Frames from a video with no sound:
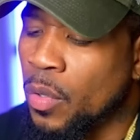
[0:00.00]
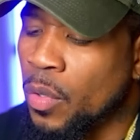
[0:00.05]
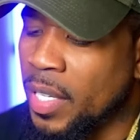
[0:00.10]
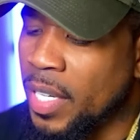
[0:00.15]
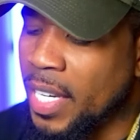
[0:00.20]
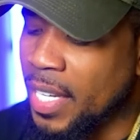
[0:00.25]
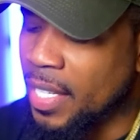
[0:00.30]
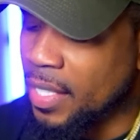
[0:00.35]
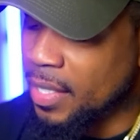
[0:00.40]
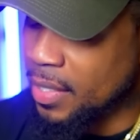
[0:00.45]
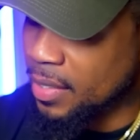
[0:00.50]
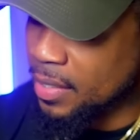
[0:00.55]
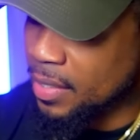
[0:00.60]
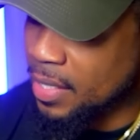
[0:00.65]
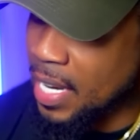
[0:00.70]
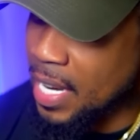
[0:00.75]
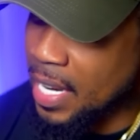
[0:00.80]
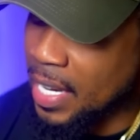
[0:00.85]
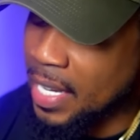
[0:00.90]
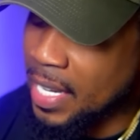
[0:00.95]
Monet,
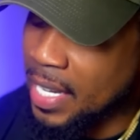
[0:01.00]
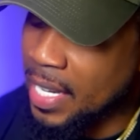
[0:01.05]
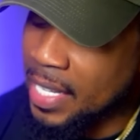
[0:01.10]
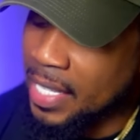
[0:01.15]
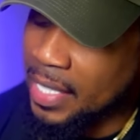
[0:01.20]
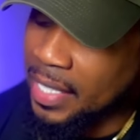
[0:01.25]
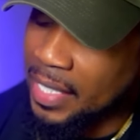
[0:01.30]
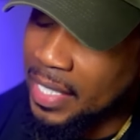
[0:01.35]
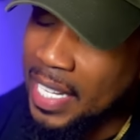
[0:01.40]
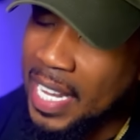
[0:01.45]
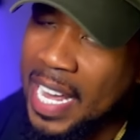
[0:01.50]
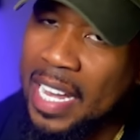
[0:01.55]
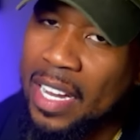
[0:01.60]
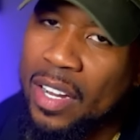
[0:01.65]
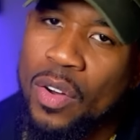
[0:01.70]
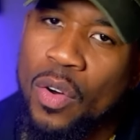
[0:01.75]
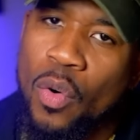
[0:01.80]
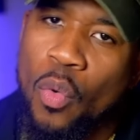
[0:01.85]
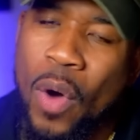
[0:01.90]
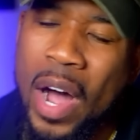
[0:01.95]
I can't
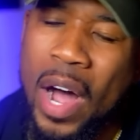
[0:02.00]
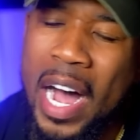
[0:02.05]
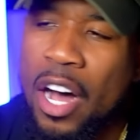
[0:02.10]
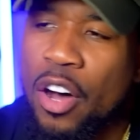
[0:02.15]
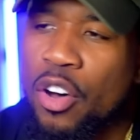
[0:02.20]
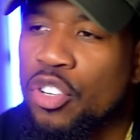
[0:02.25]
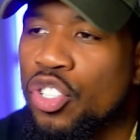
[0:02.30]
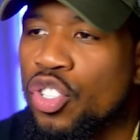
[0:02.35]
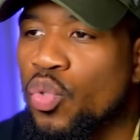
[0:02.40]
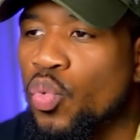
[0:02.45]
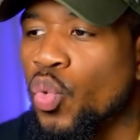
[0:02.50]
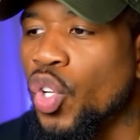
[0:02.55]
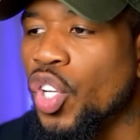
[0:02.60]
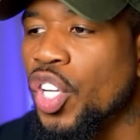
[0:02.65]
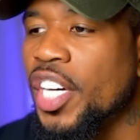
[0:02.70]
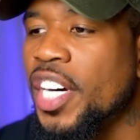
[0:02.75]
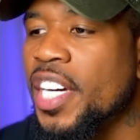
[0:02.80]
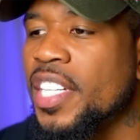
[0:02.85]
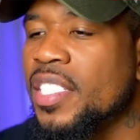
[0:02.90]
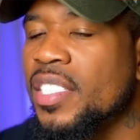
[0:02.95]
lack while you
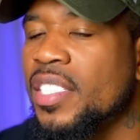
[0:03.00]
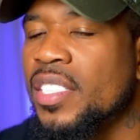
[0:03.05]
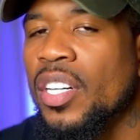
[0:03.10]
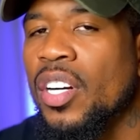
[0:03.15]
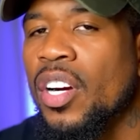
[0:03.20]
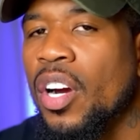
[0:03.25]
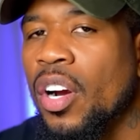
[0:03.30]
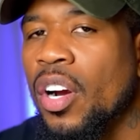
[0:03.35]
lust